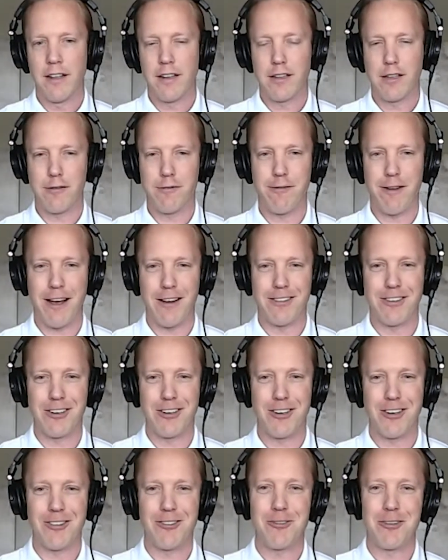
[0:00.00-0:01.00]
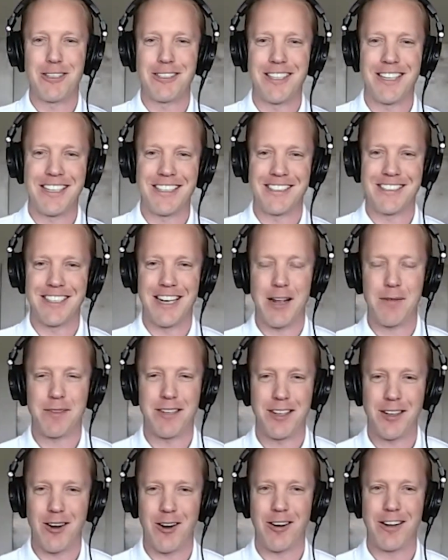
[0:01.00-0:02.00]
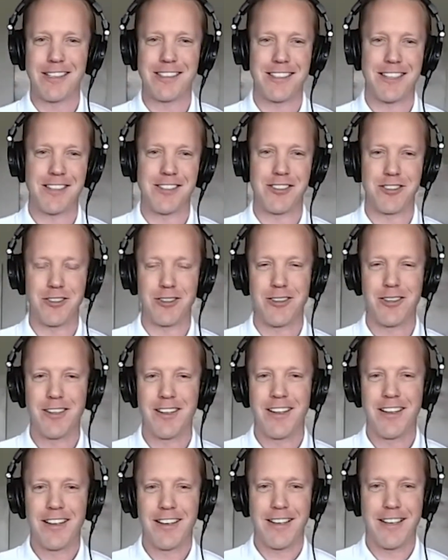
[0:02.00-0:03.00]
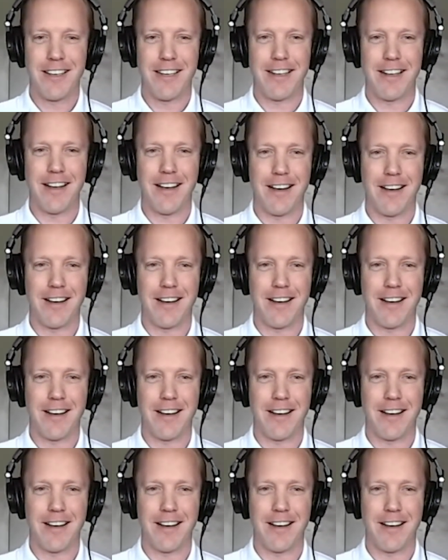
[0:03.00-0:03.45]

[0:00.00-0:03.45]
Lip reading: The founder is named Hikari Senju. He